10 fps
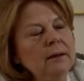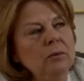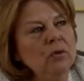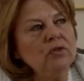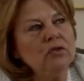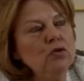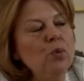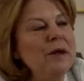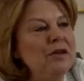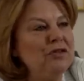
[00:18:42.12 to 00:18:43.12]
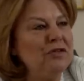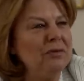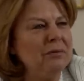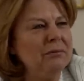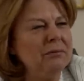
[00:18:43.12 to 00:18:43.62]
it was two weeks
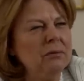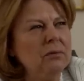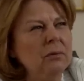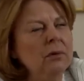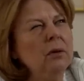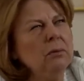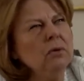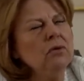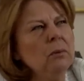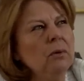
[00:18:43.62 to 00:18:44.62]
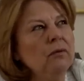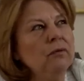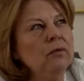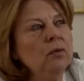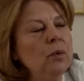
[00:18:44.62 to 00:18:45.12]
no, it was a,
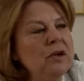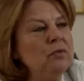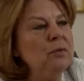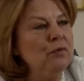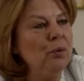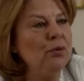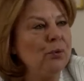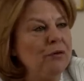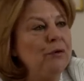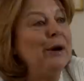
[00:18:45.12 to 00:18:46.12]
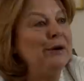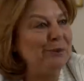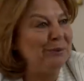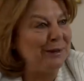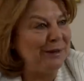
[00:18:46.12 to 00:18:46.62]
few weeks before the
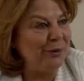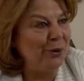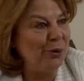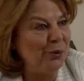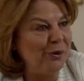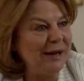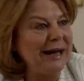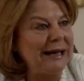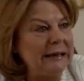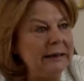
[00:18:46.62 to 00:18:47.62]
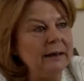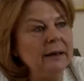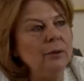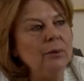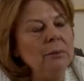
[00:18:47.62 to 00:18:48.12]
referendum and the mm-hmm. whole Cannes
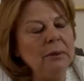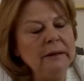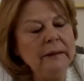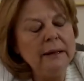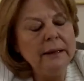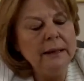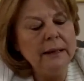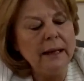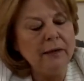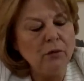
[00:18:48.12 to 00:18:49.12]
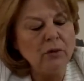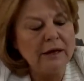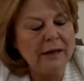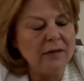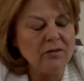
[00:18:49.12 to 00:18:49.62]
agreement. I
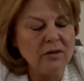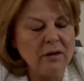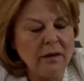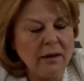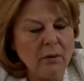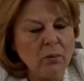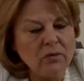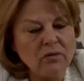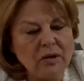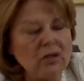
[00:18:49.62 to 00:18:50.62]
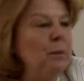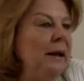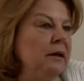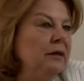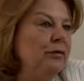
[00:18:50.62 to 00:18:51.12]
voted against it and I was
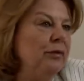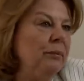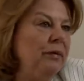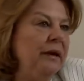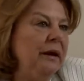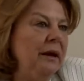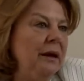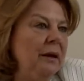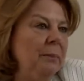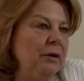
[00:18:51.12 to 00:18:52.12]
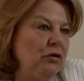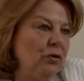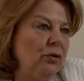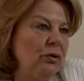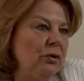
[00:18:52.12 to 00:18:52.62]
expelled from the
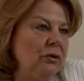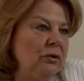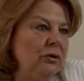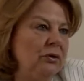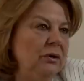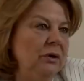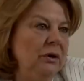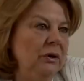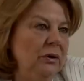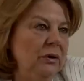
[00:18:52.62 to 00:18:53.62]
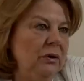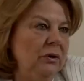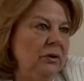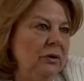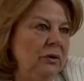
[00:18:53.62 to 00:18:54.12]
PASOK uh, uh,